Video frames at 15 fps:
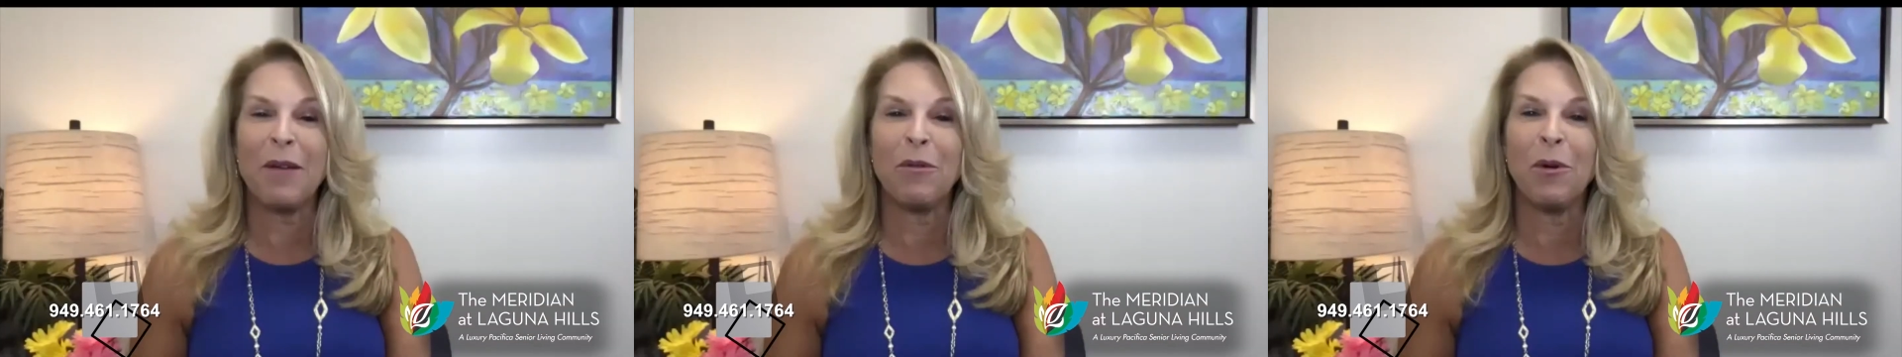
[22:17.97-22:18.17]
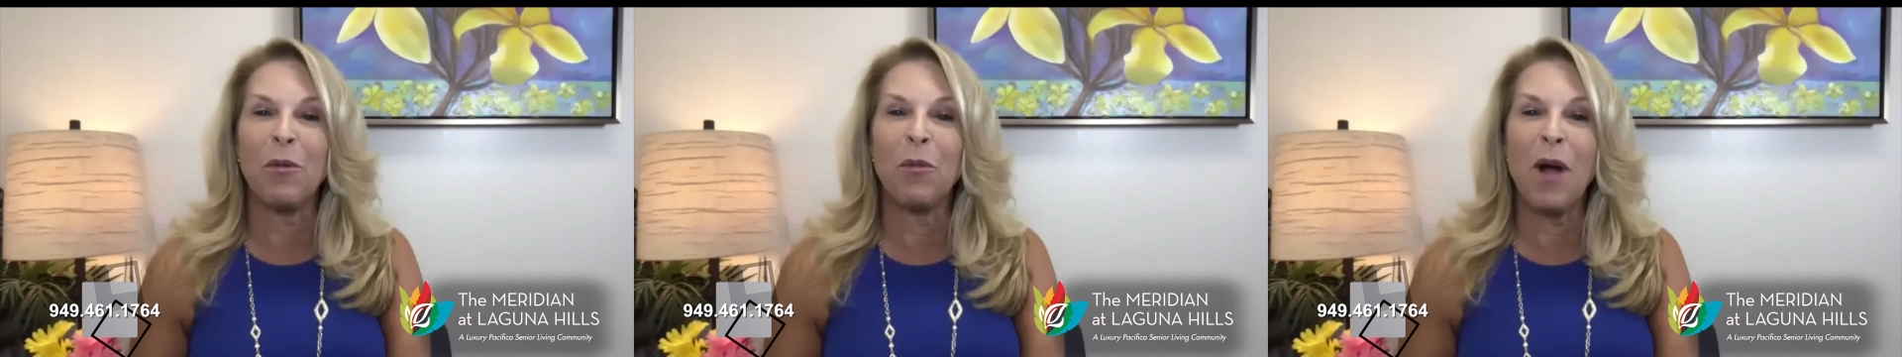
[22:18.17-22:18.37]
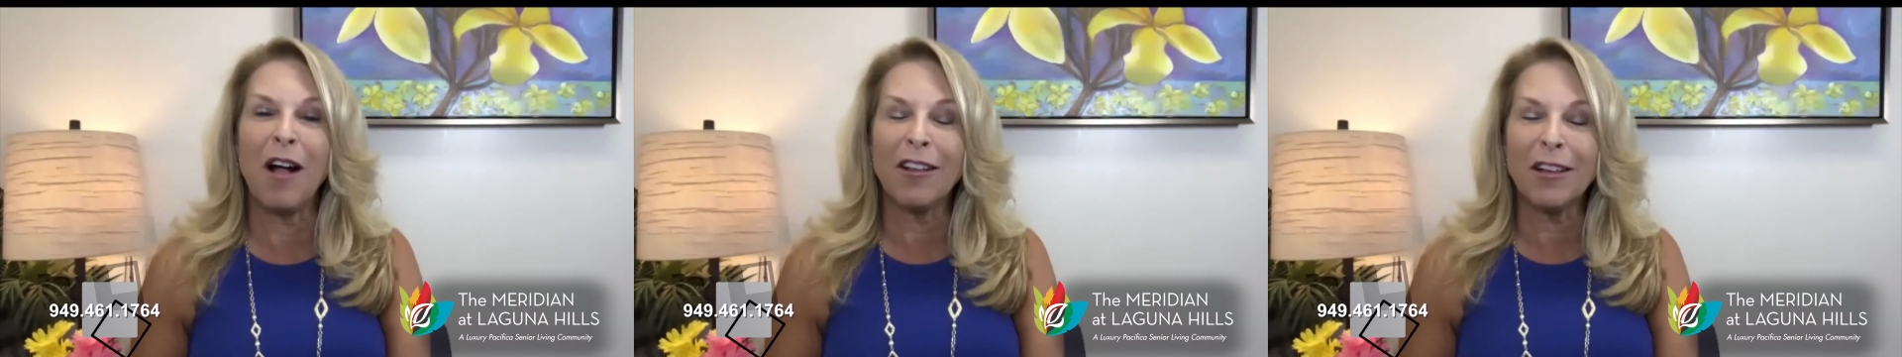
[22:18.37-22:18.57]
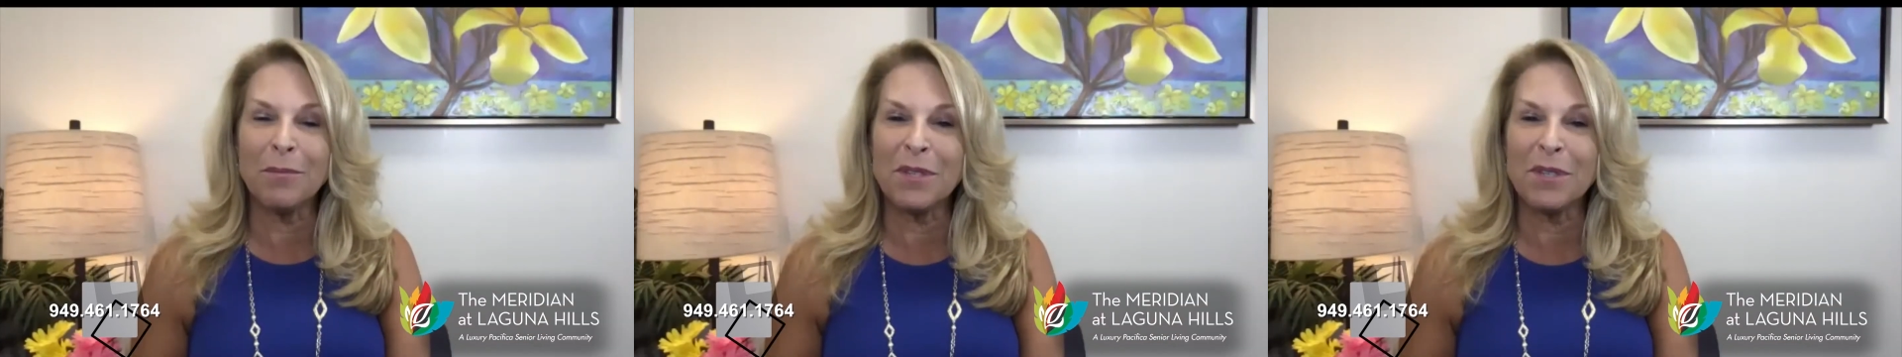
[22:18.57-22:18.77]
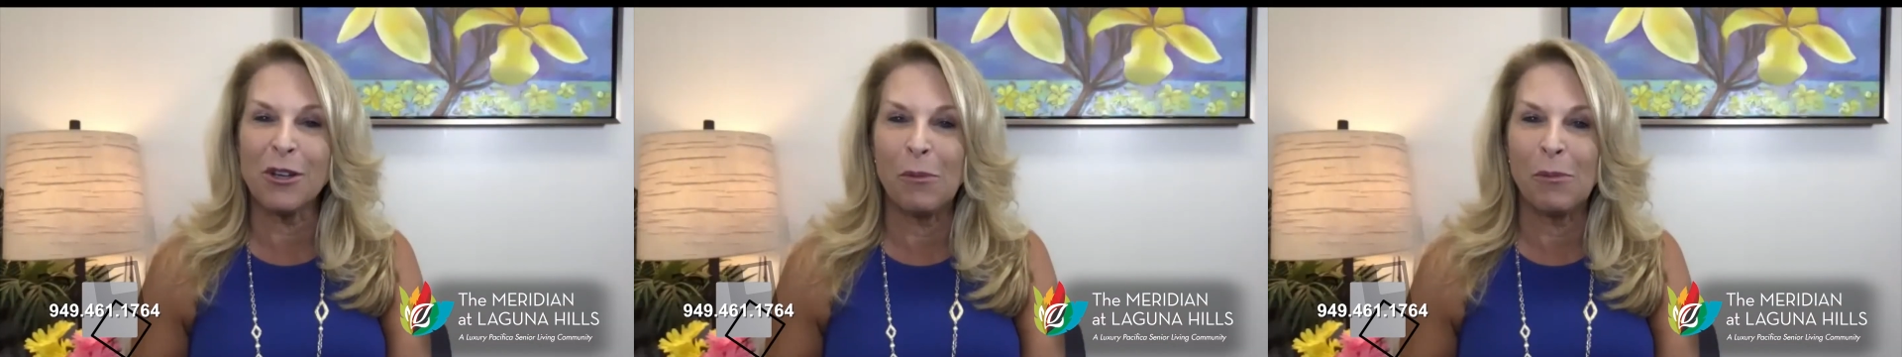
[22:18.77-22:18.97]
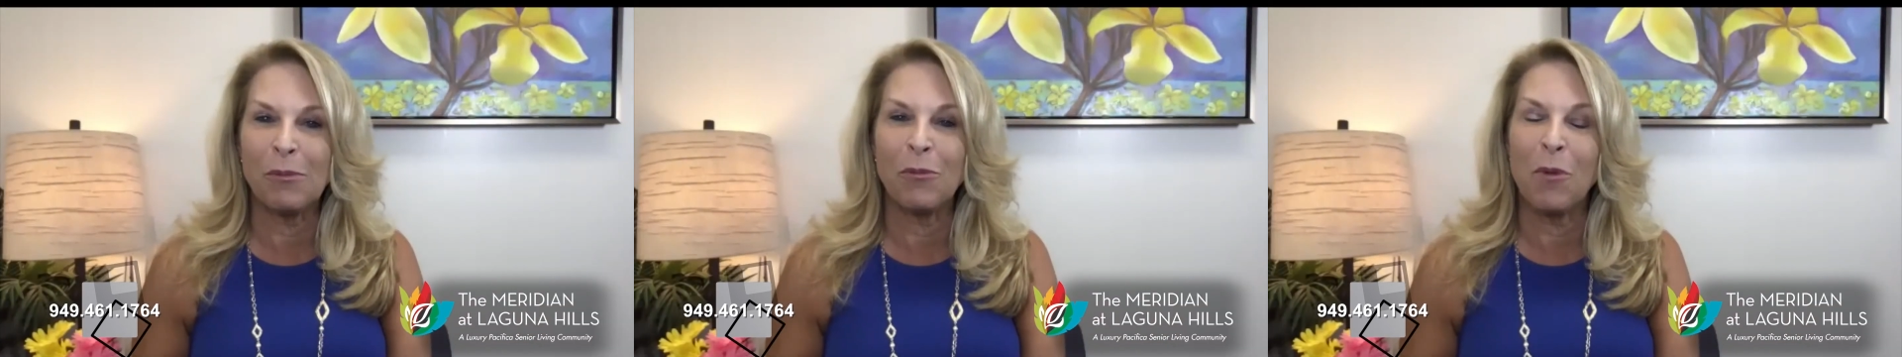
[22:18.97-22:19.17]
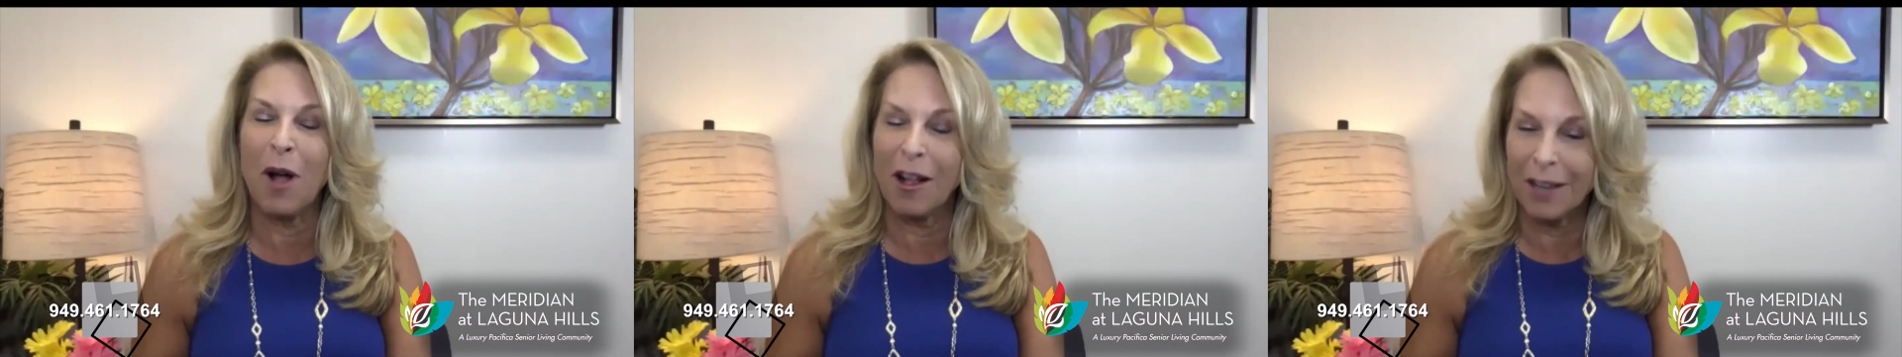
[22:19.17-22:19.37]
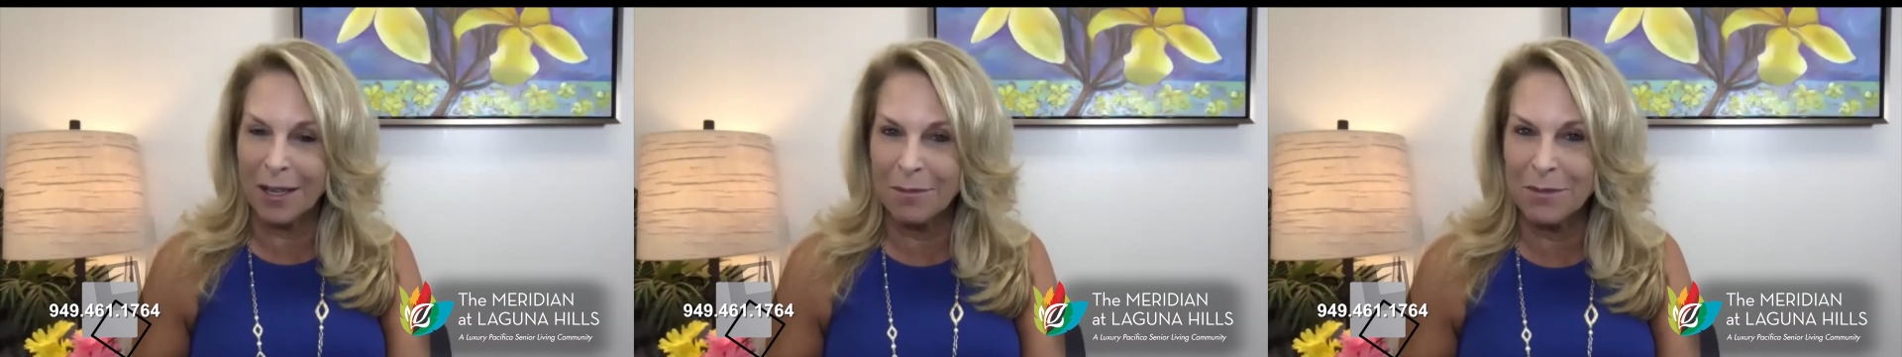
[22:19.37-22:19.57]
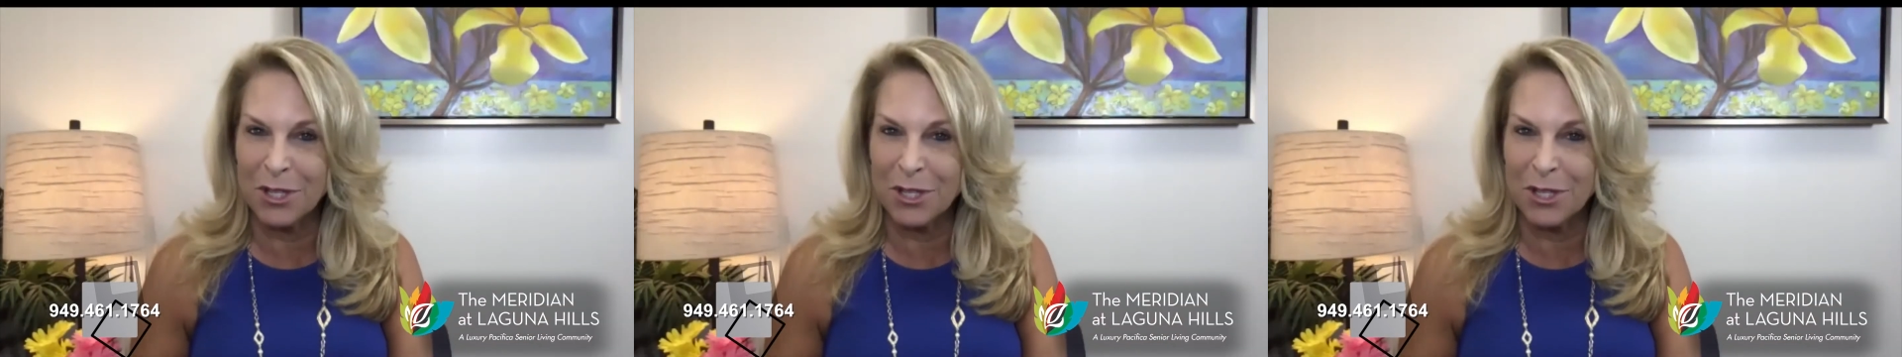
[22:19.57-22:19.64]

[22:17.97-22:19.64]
Well, welcome, so welcome